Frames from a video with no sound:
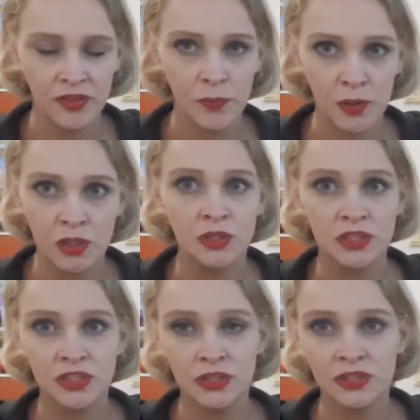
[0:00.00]
the world,
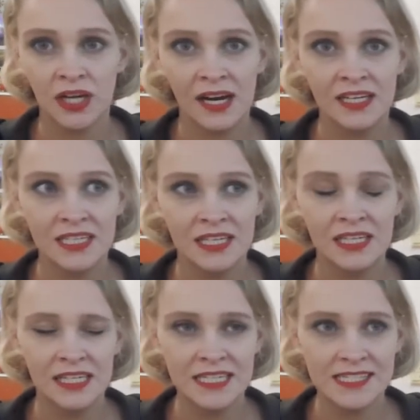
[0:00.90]
the
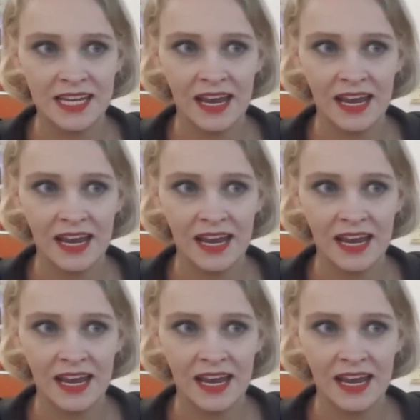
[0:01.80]
society these